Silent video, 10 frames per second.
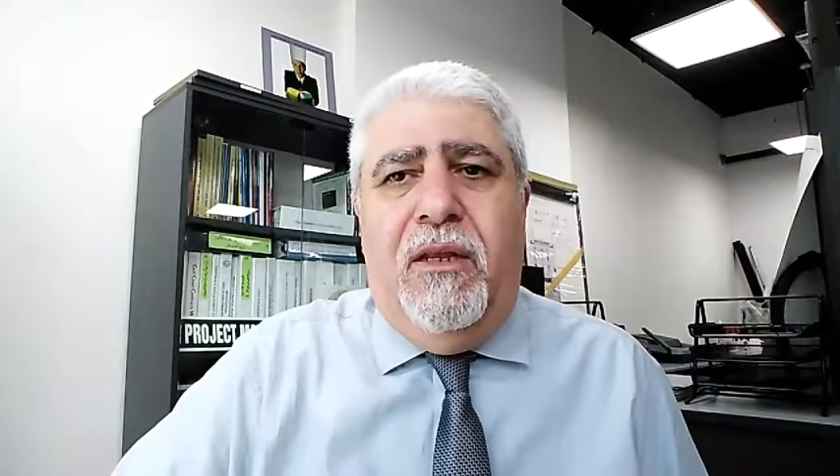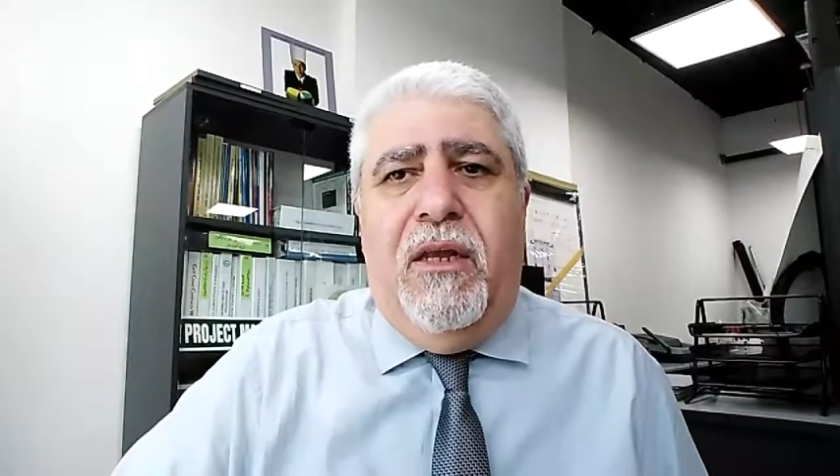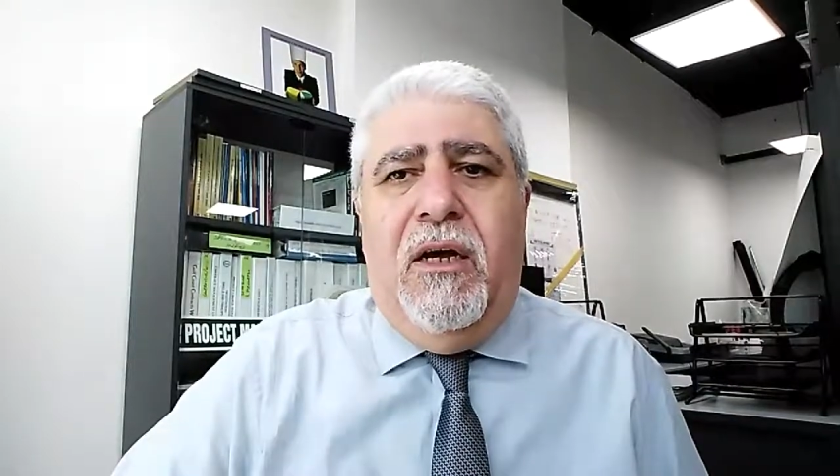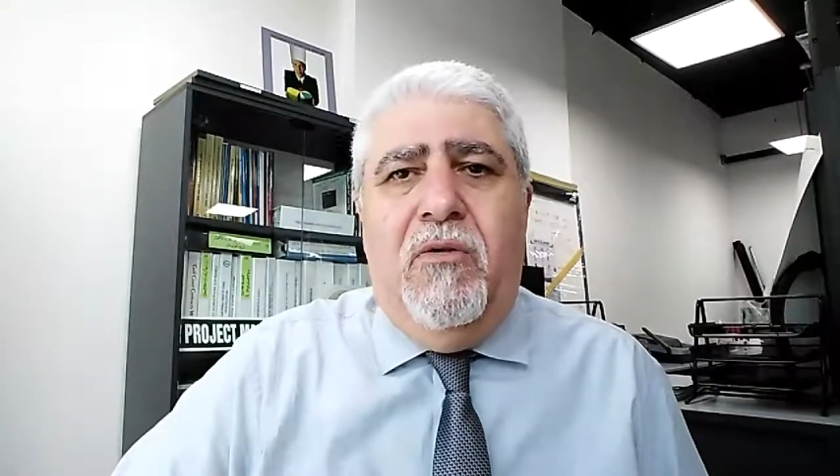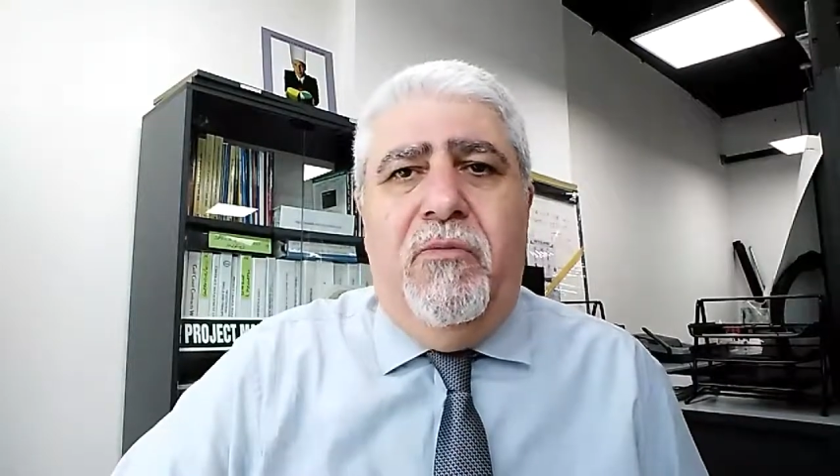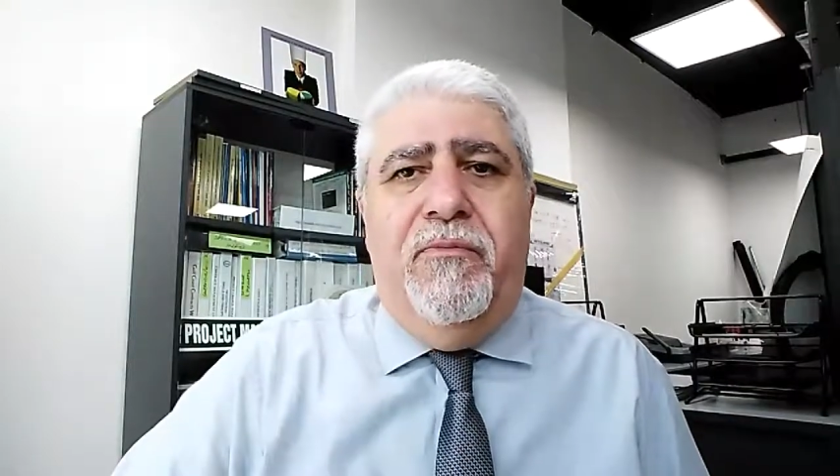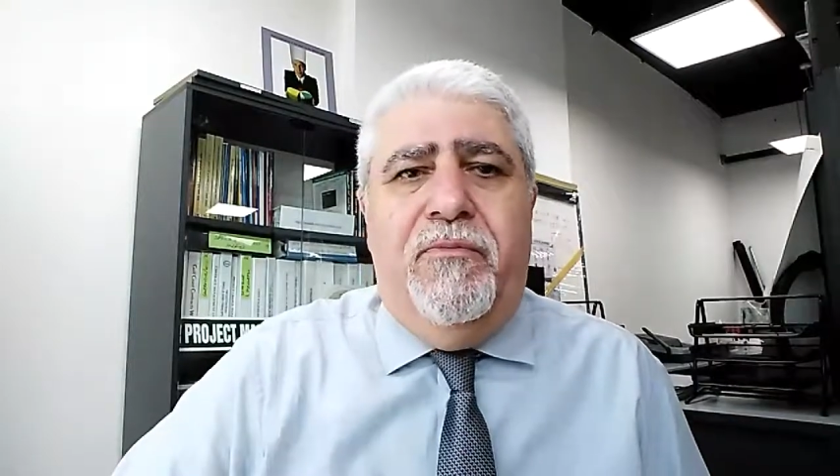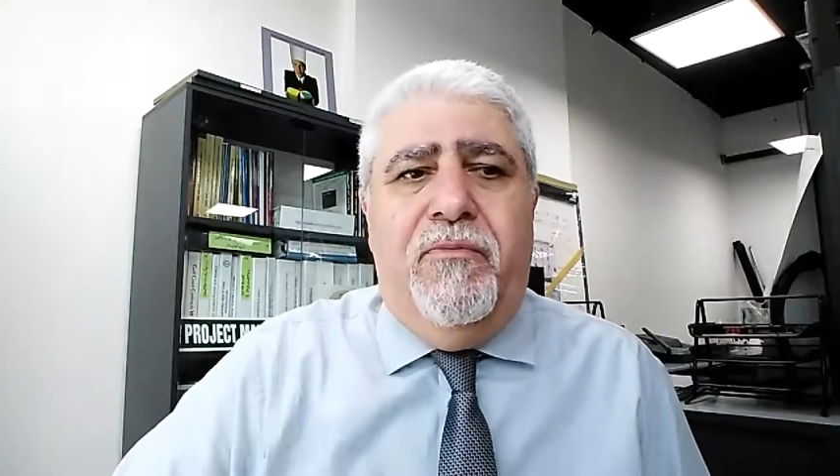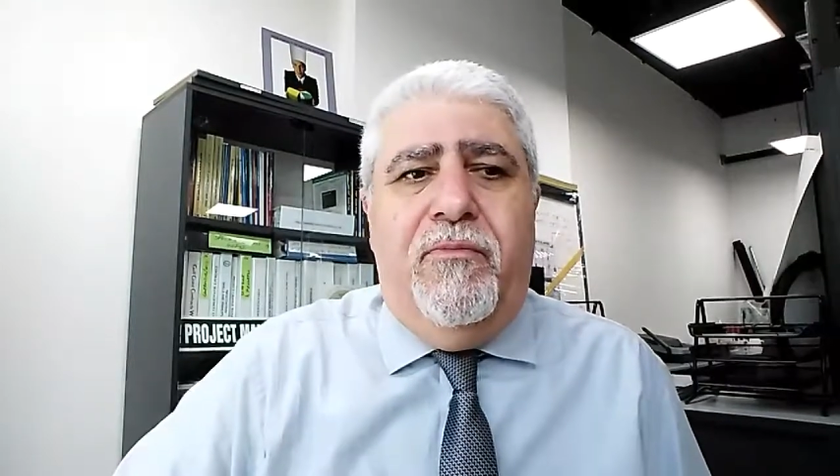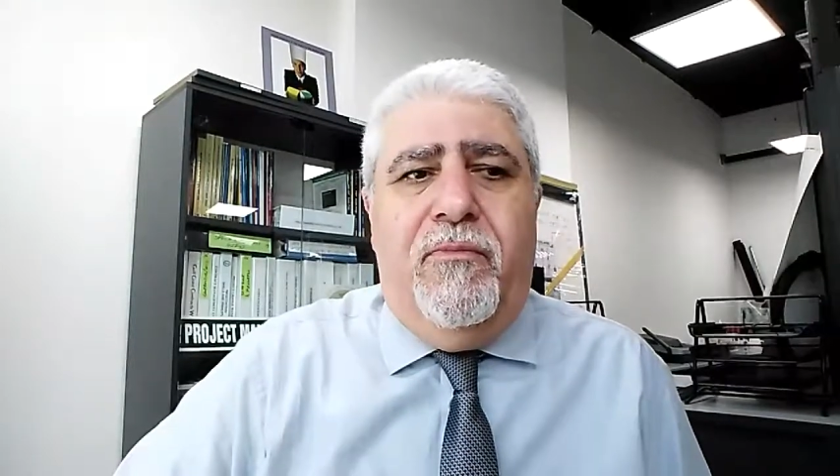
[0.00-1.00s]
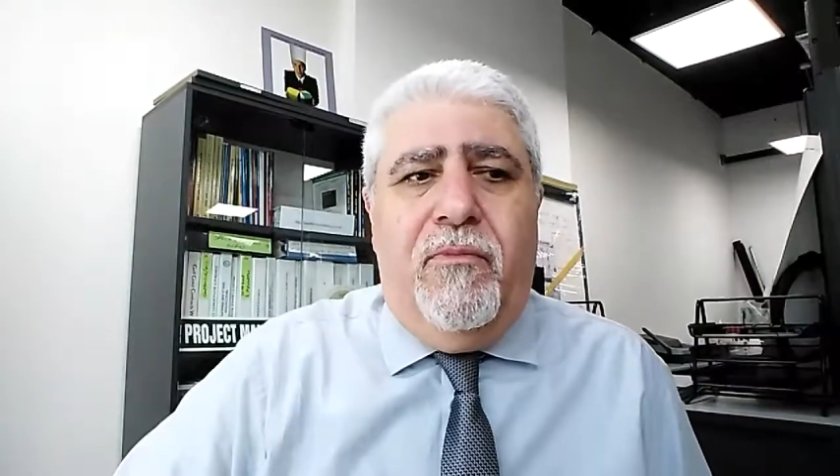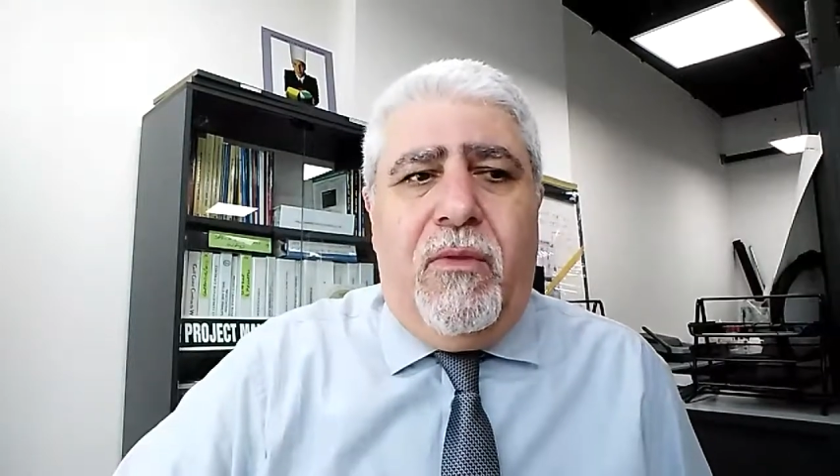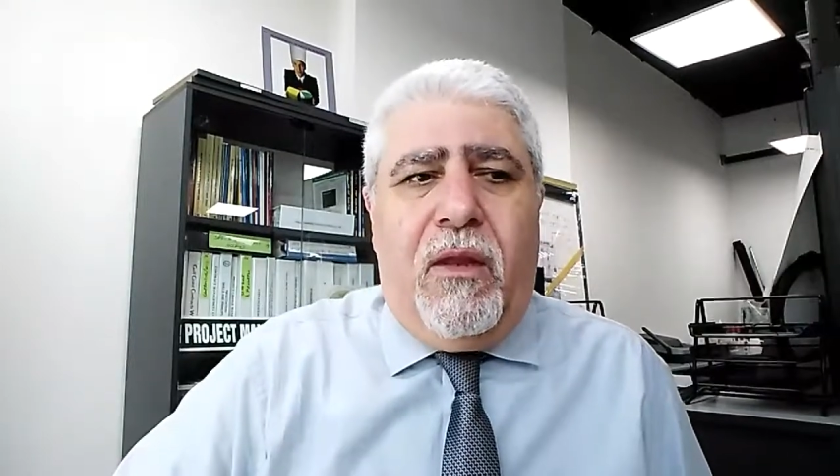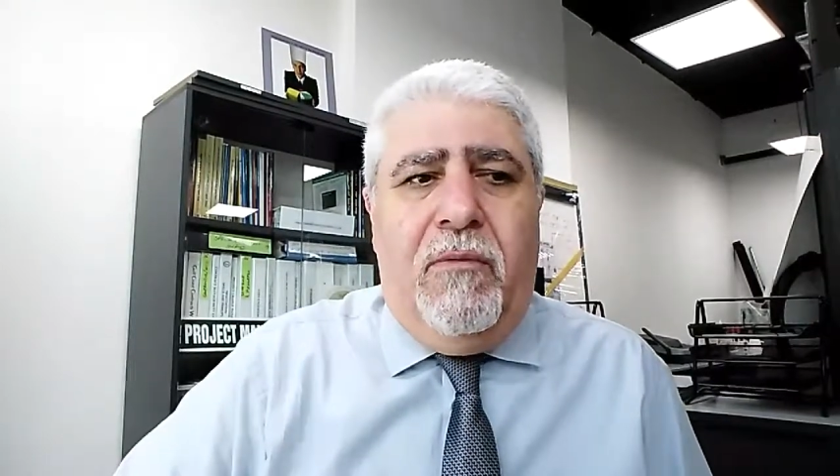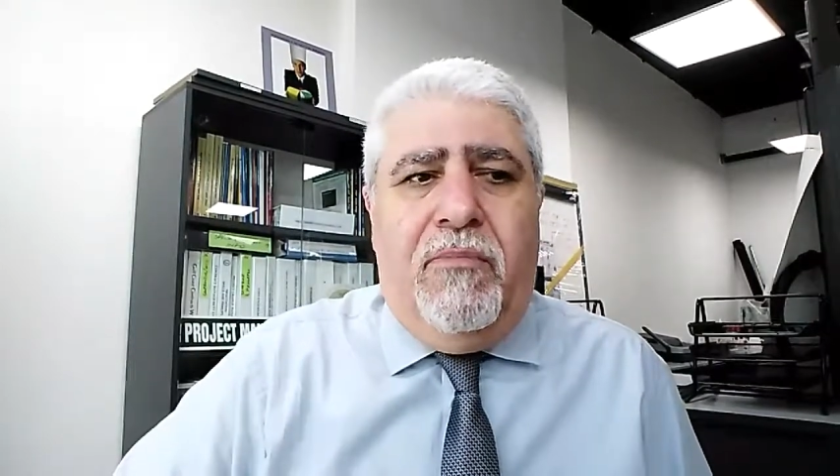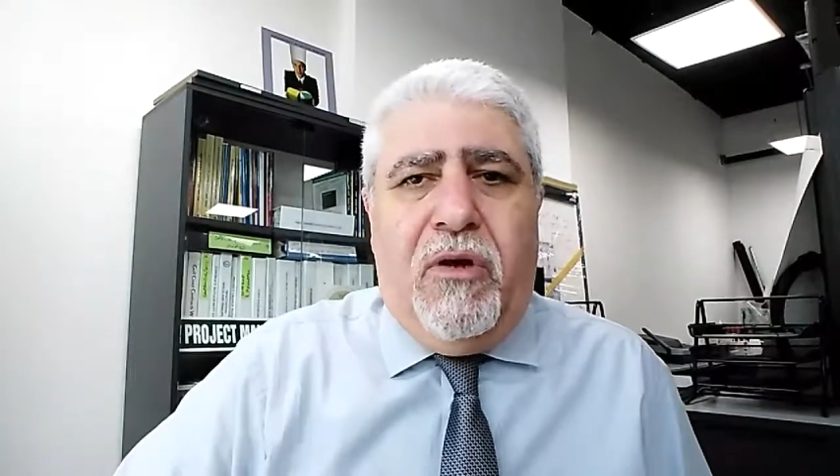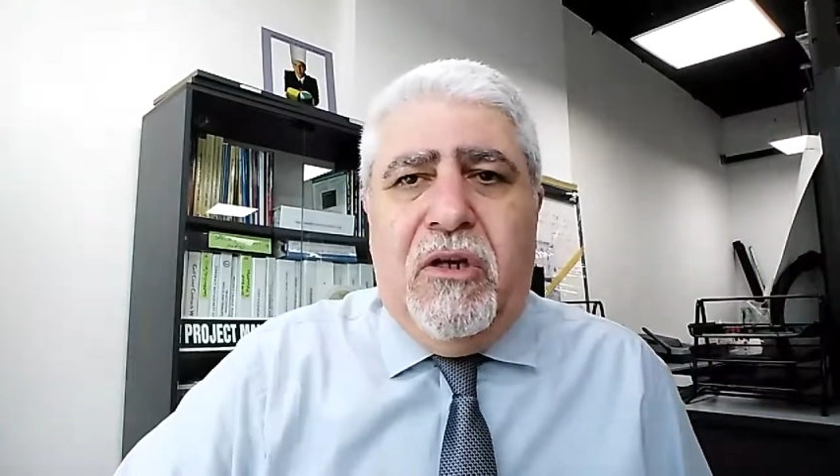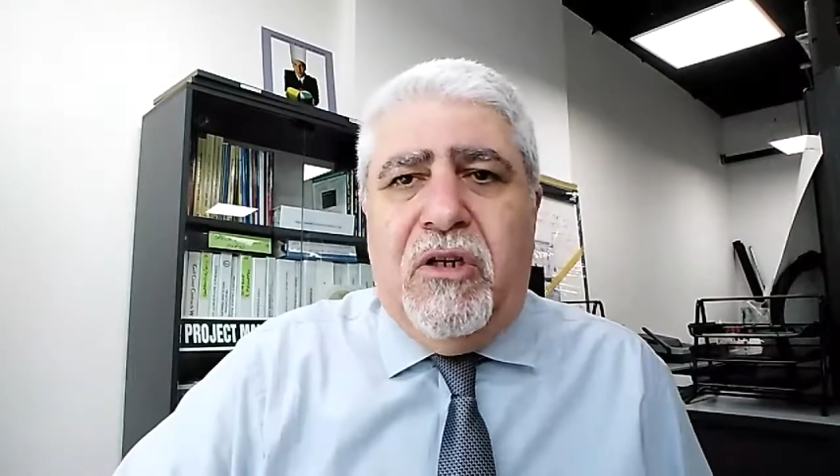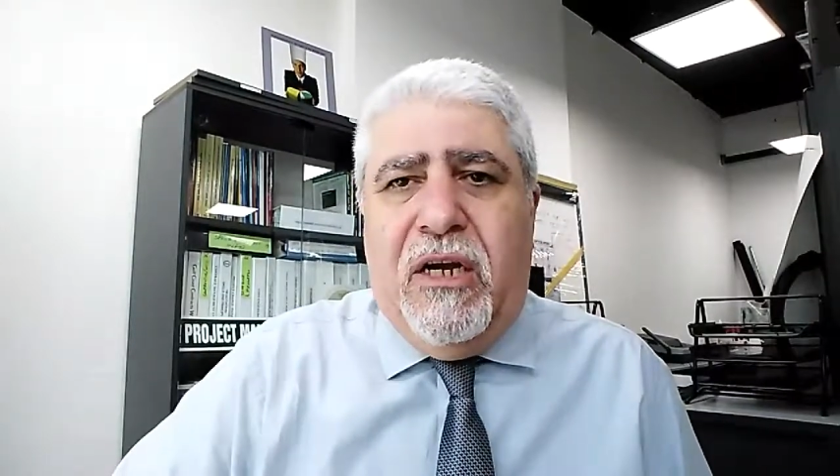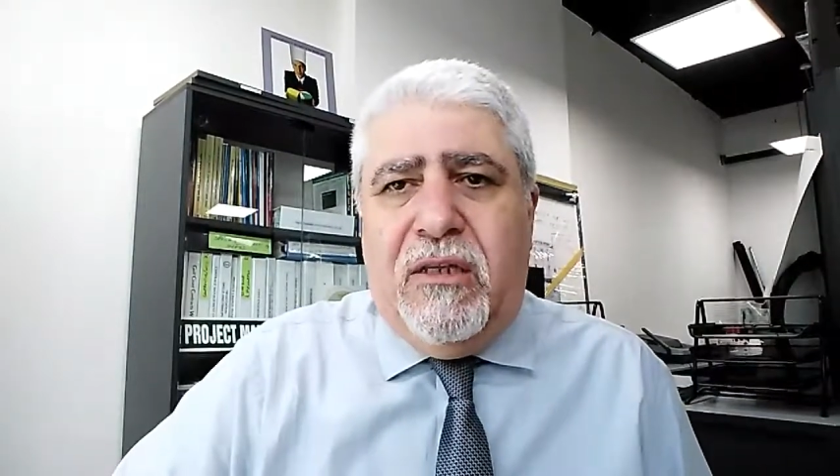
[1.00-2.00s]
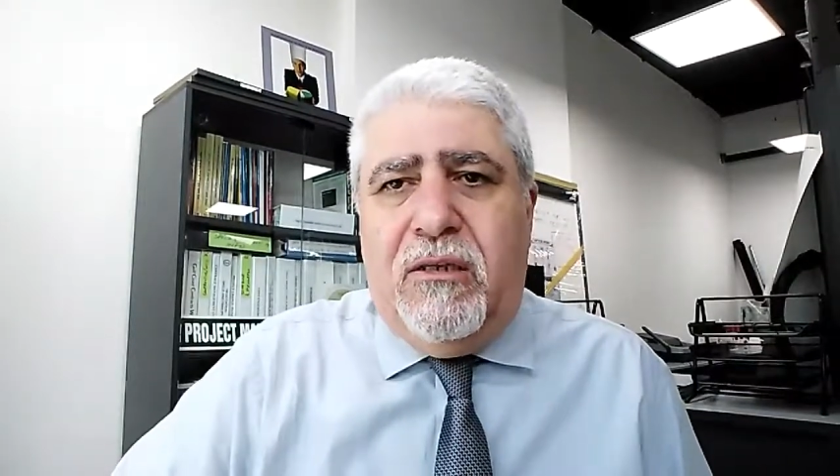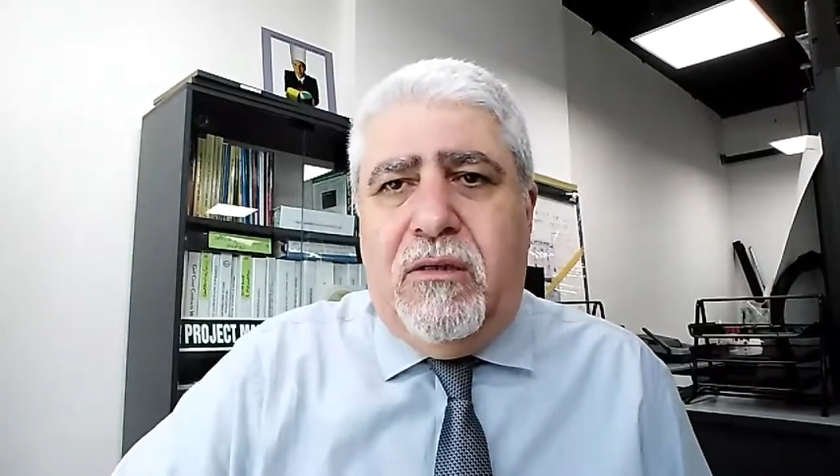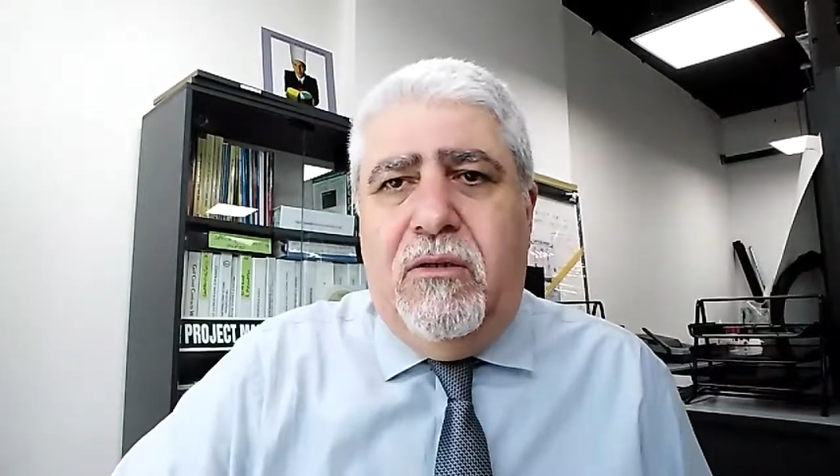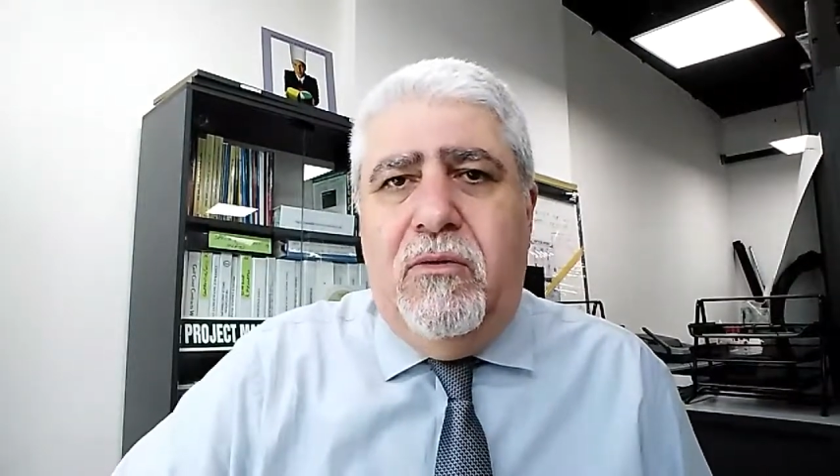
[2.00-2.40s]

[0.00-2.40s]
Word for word: Now, projects